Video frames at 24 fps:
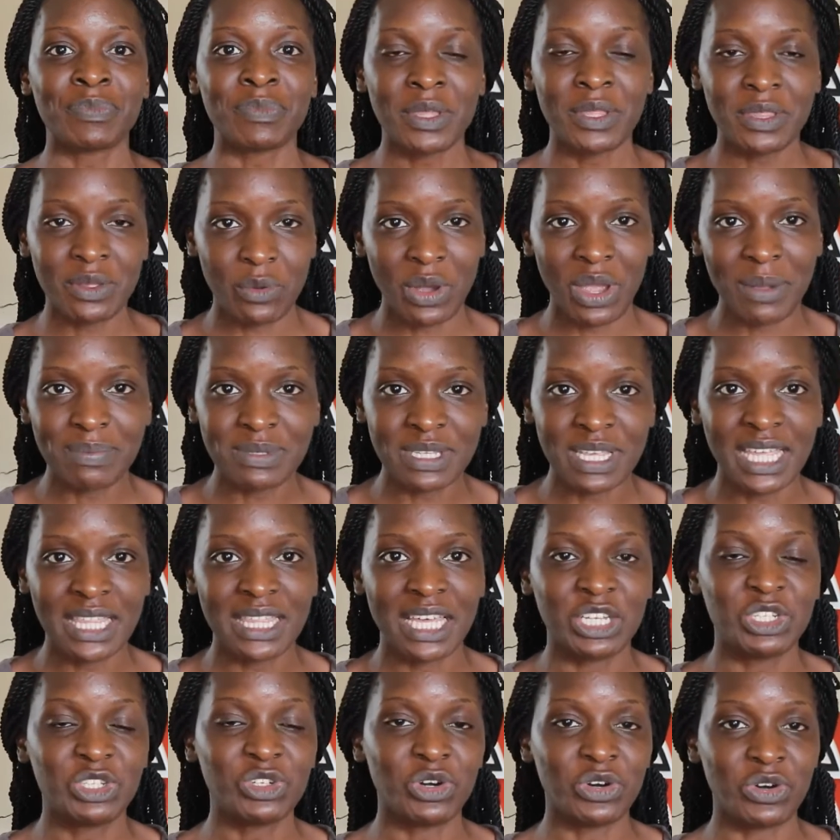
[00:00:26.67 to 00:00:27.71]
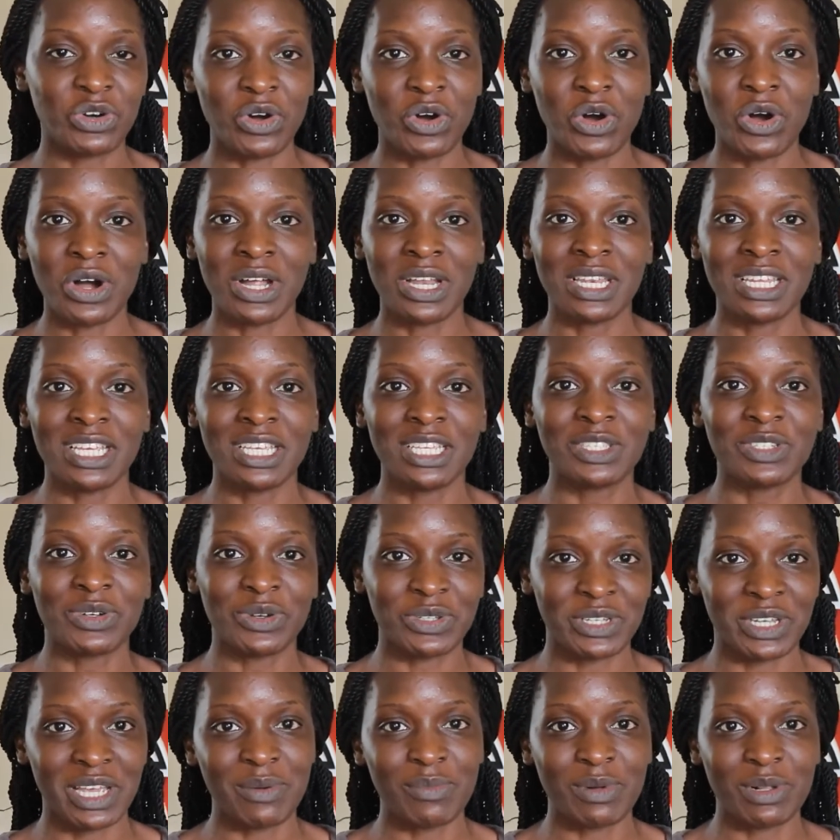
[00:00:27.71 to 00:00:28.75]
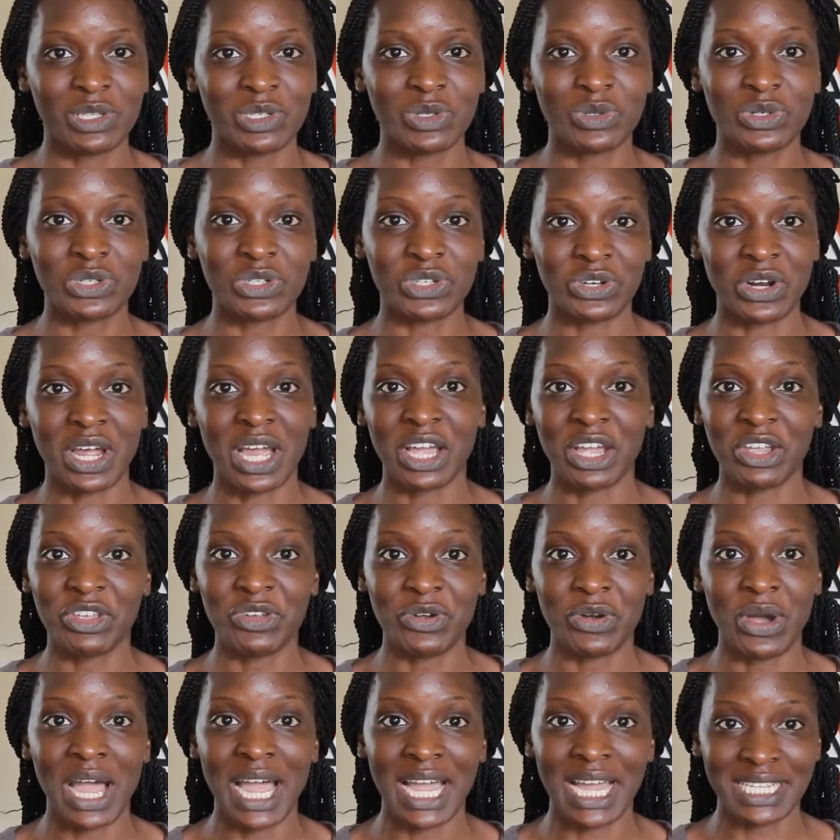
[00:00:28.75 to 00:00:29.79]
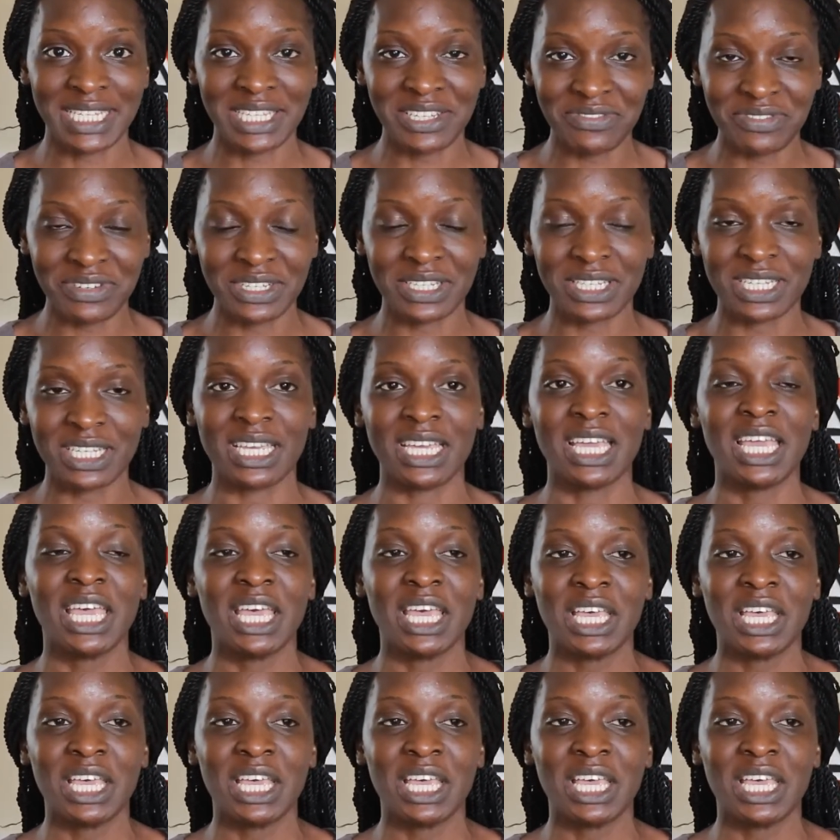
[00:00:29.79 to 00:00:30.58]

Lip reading: the website that you're on is not able to track your activity.